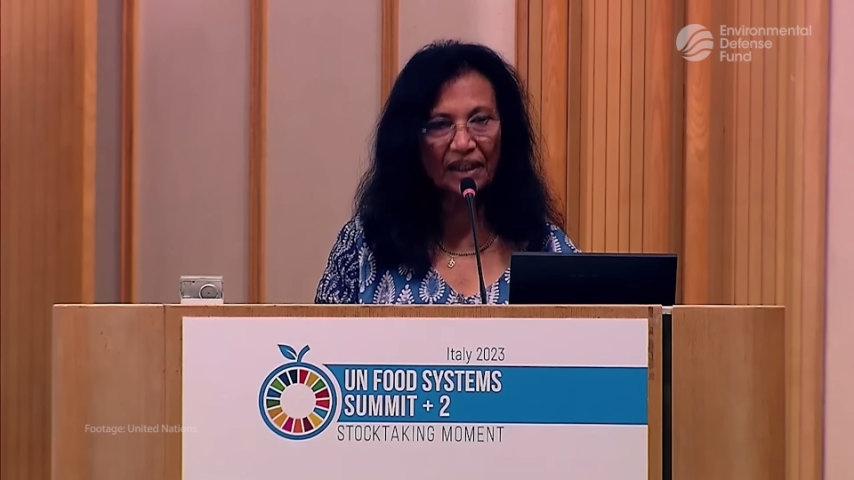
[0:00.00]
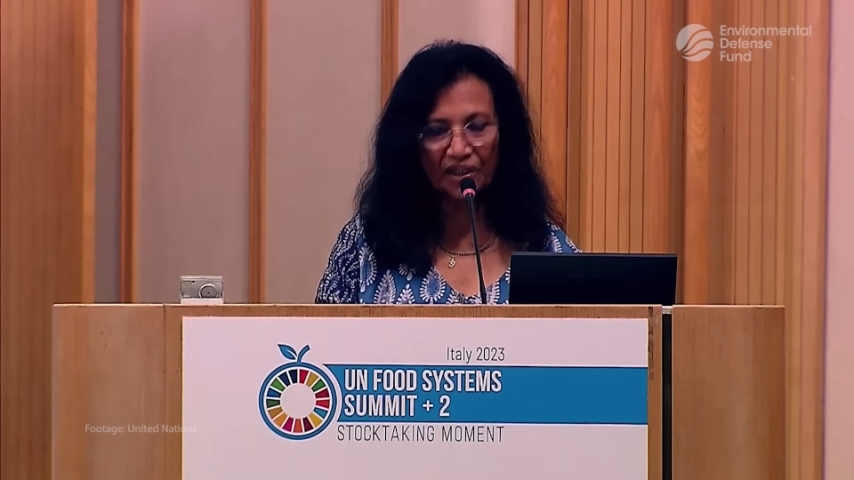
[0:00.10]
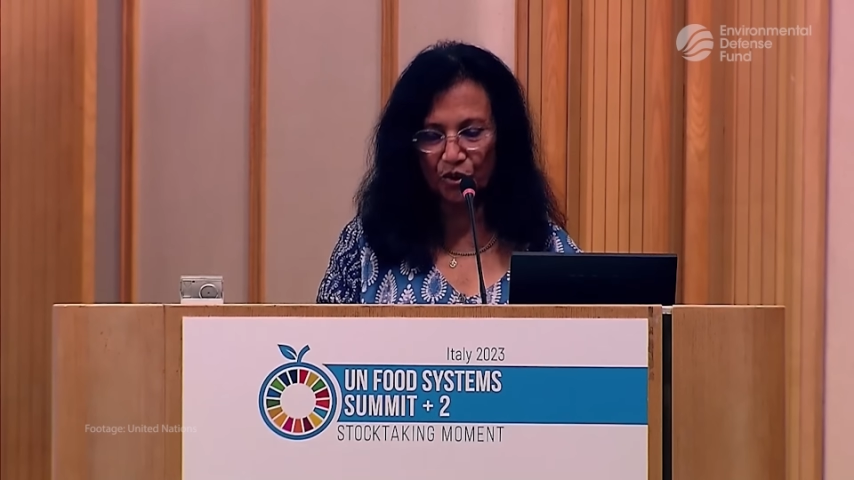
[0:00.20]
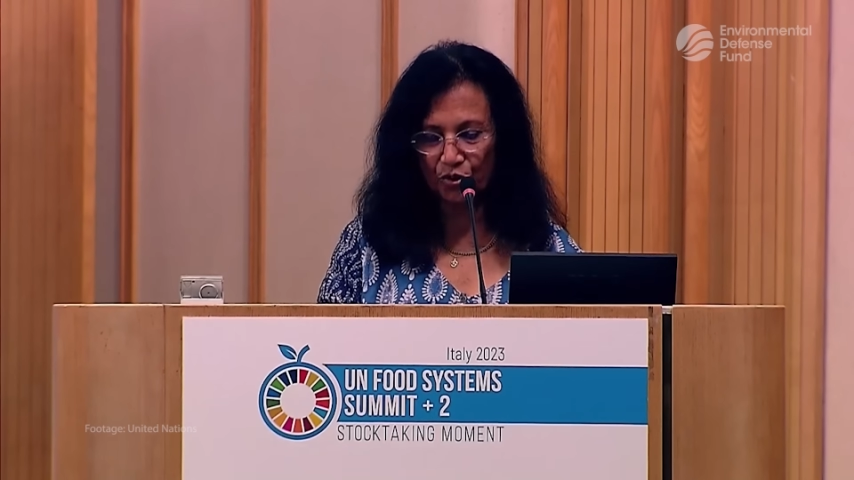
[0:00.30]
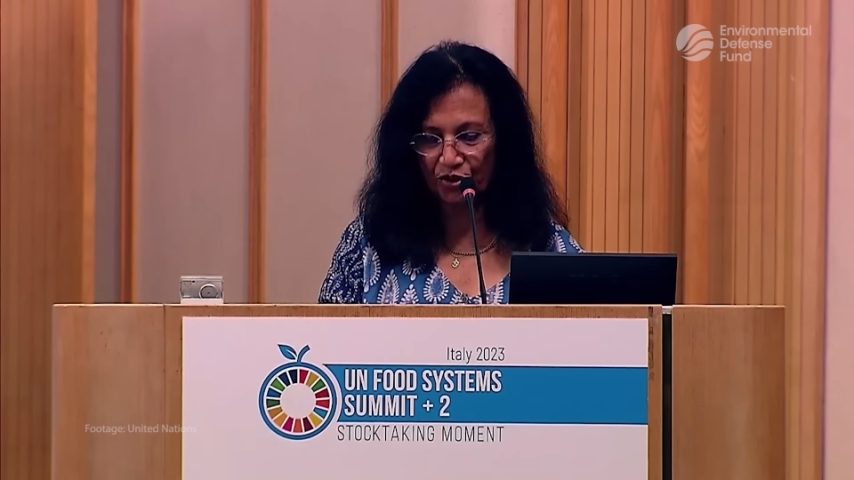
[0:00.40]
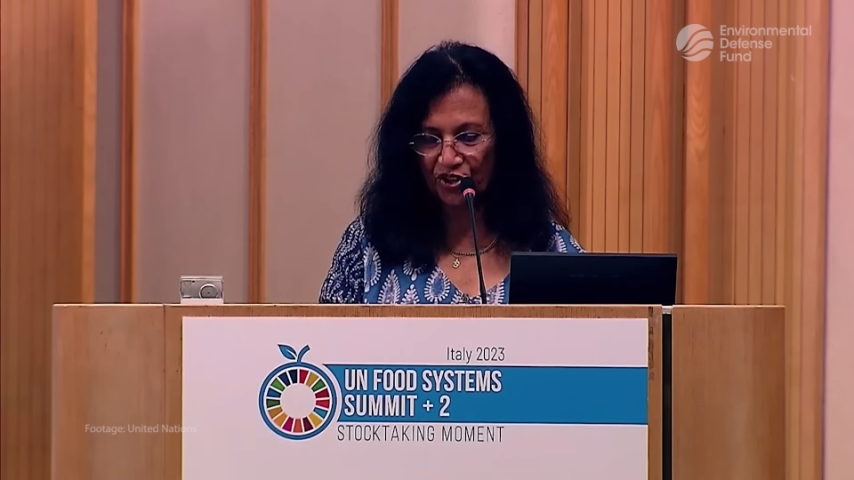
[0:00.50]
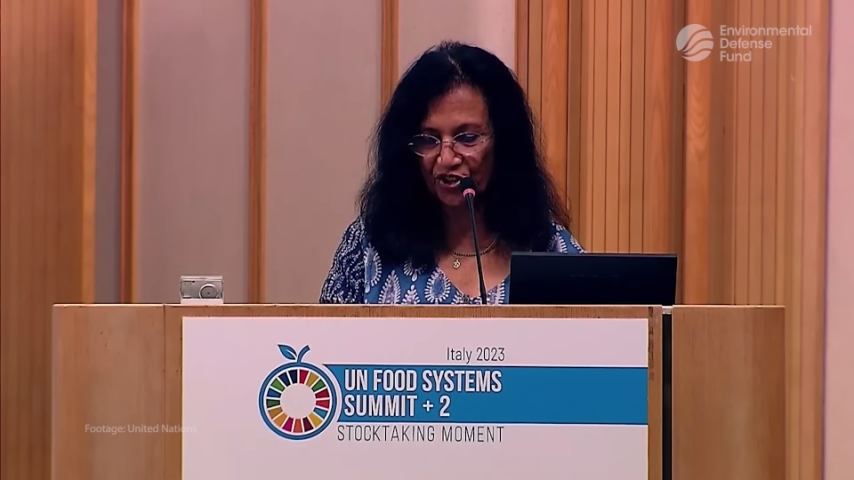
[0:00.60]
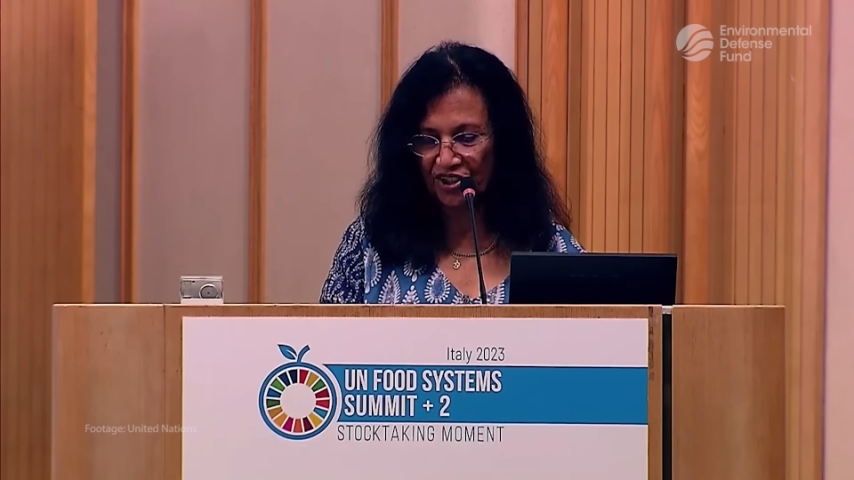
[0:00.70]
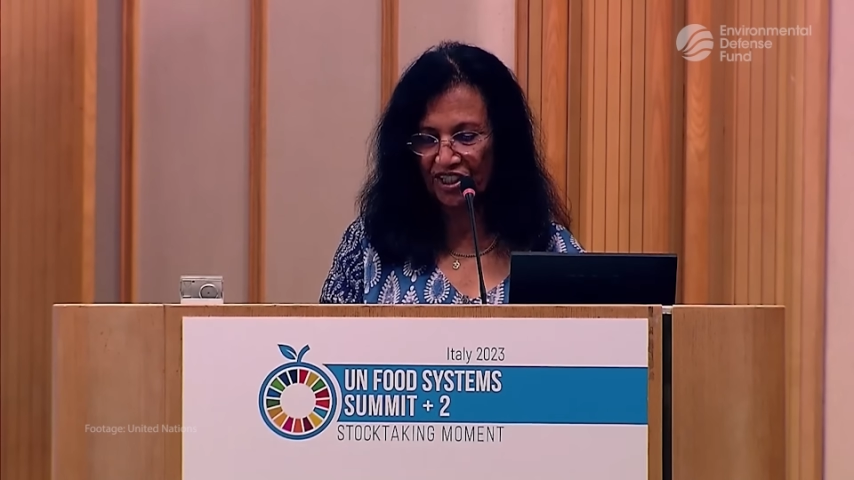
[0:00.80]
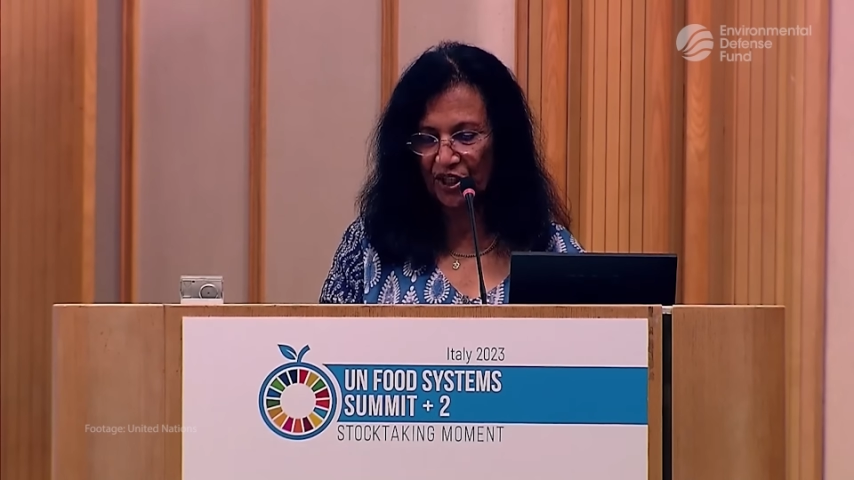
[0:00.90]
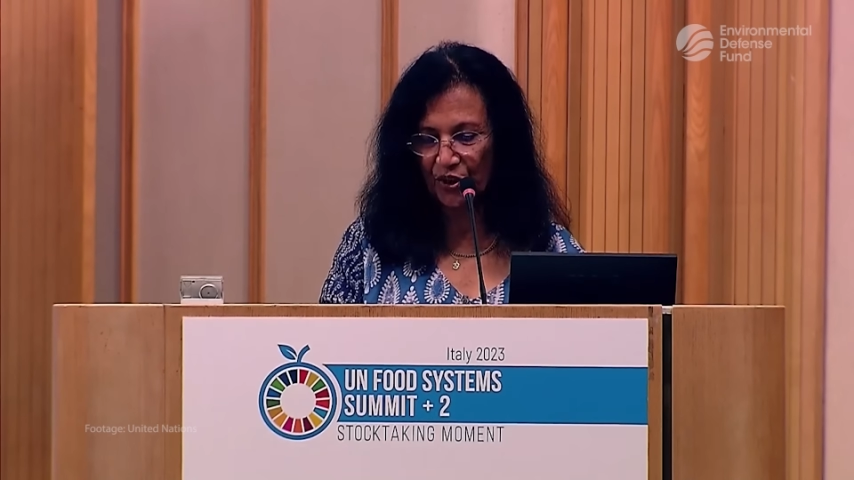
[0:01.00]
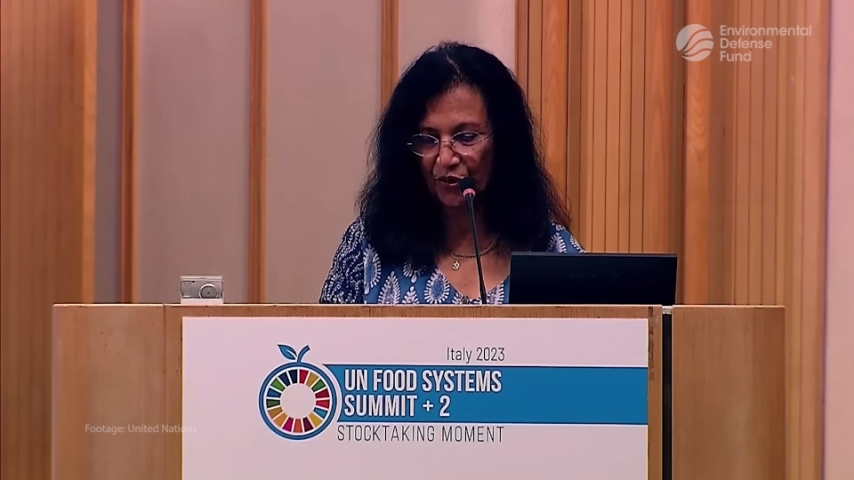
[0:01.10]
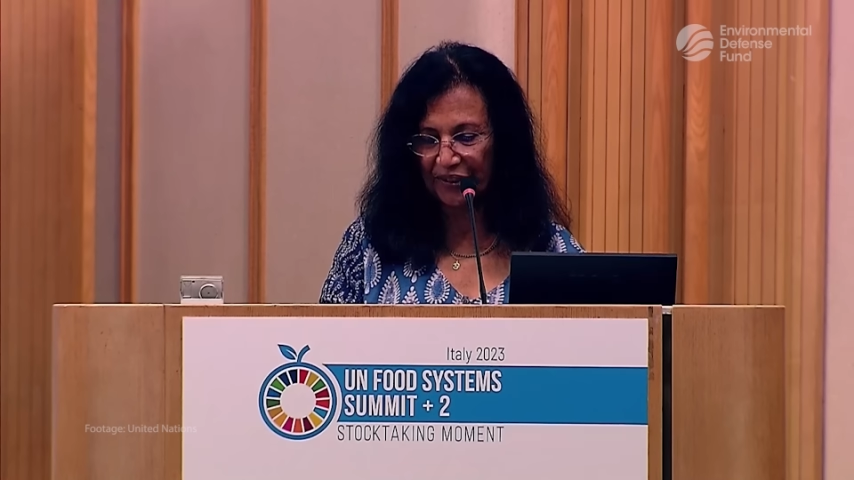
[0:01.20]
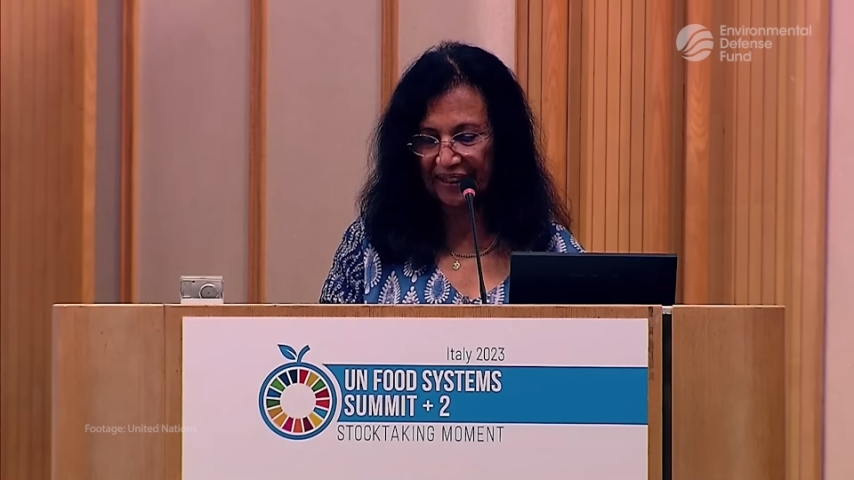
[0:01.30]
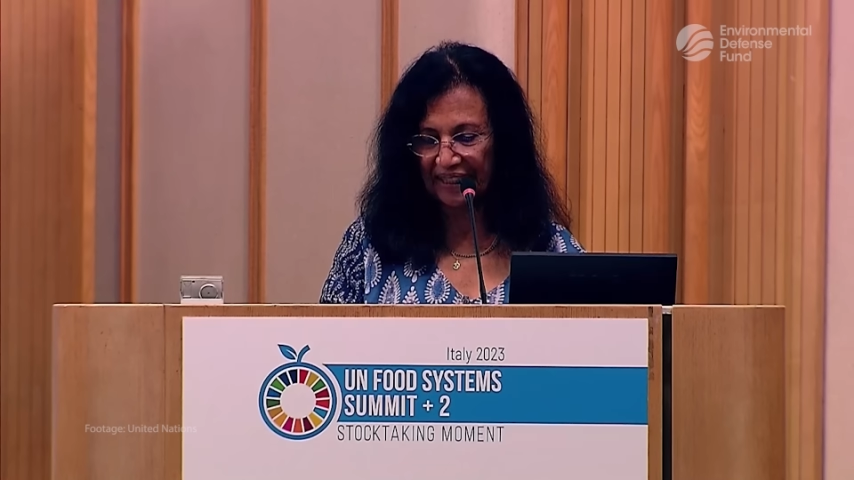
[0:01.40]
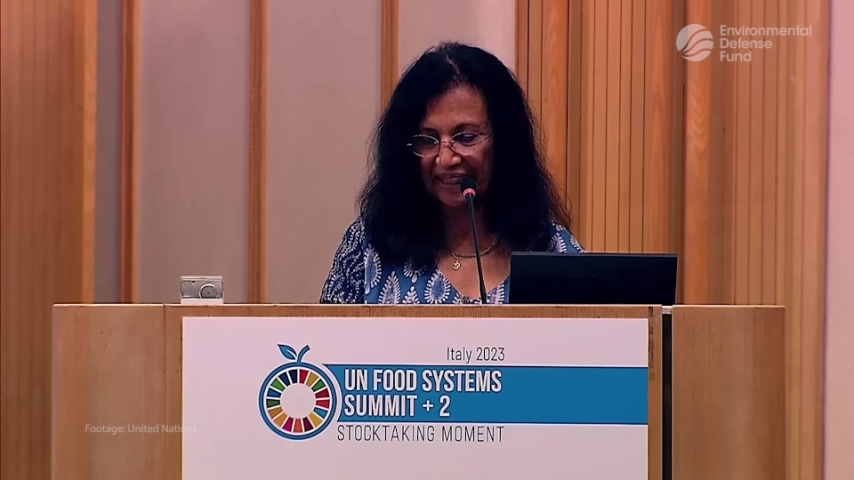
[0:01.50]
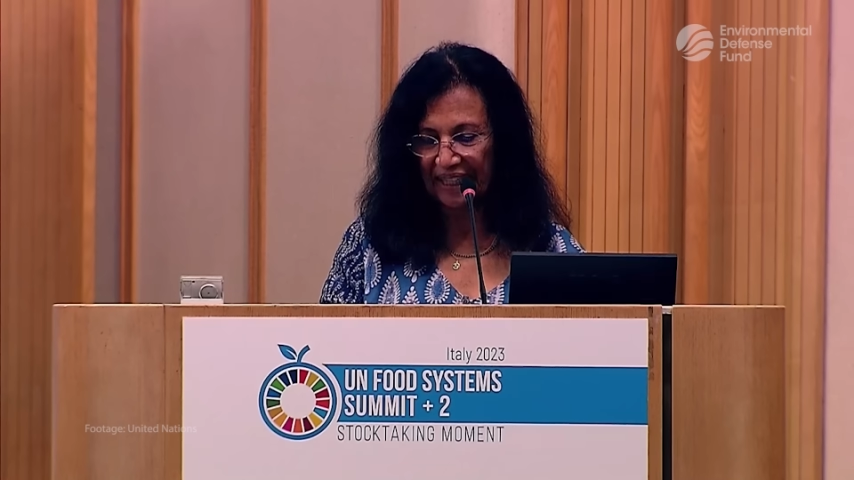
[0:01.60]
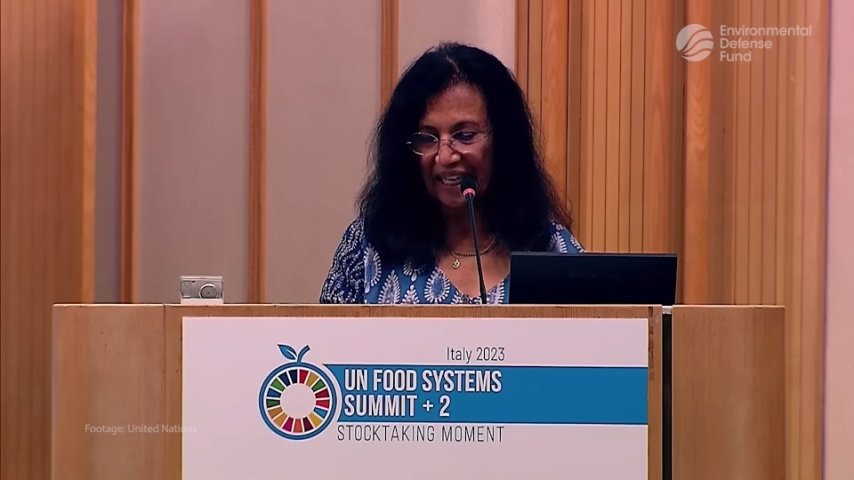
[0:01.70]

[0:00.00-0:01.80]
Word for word: and nutrition security